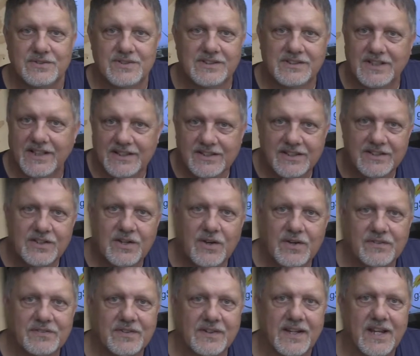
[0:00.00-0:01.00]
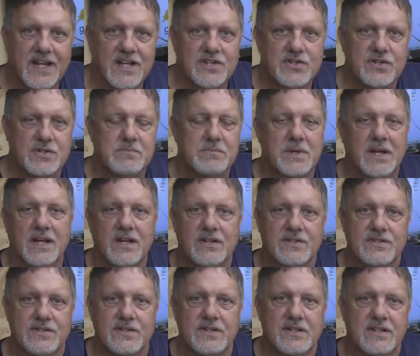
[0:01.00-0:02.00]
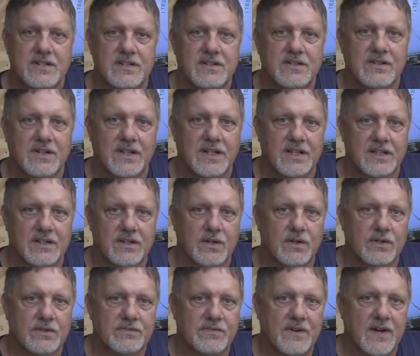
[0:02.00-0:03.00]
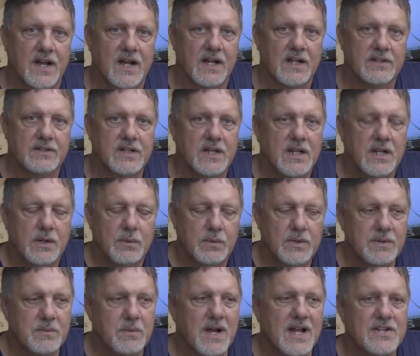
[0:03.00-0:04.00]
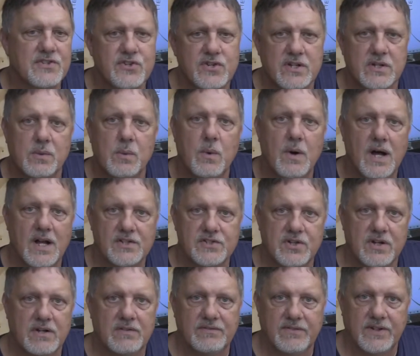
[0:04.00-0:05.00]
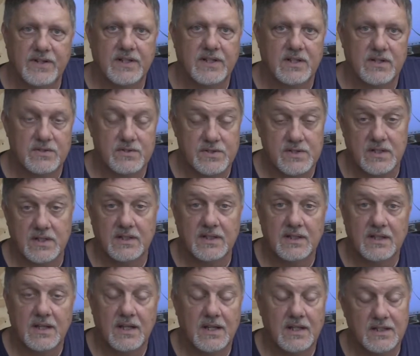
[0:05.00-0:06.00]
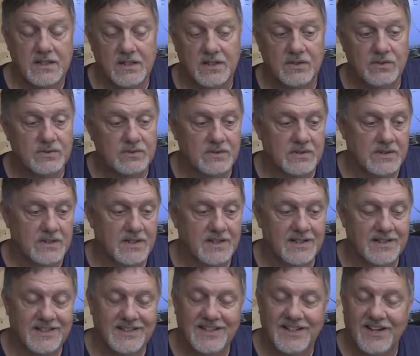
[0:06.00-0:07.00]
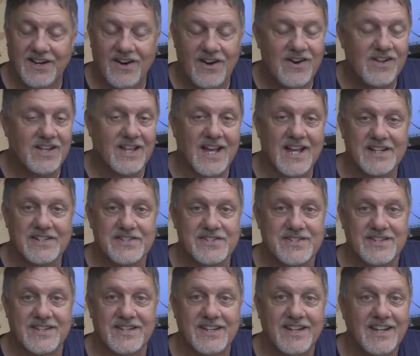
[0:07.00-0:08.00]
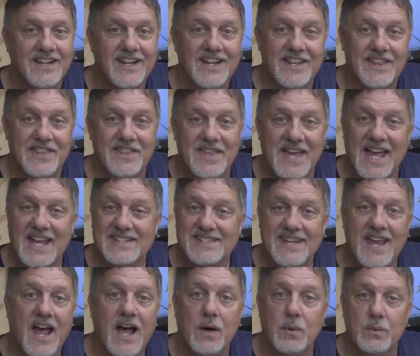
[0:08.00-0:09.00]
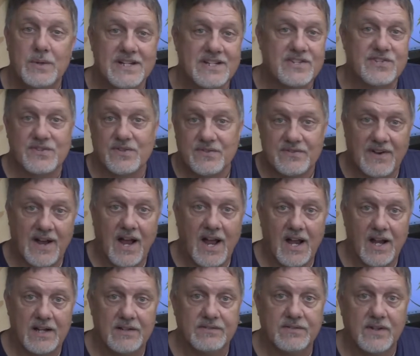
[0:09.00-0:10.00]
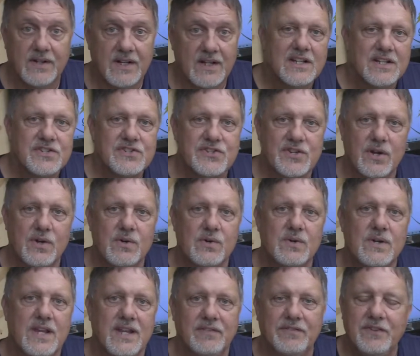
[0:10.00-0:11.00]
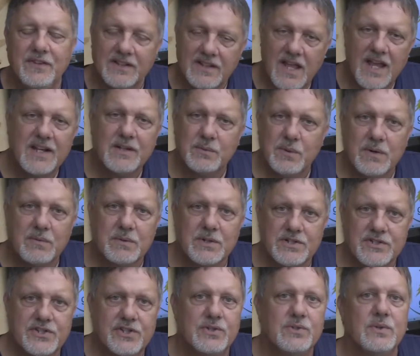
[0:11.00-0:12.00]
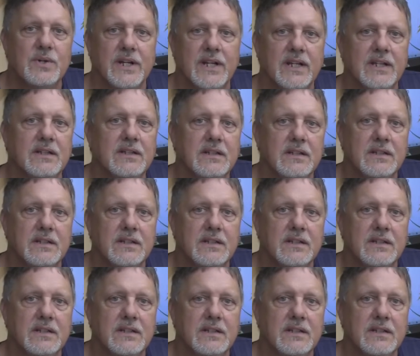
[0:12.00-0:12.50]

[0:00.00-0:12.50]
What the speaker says: click the notification bell so that you can get notified. We want you to watch our videos, and you know, in all honesty, that's how we survive. So if you like what we're doing,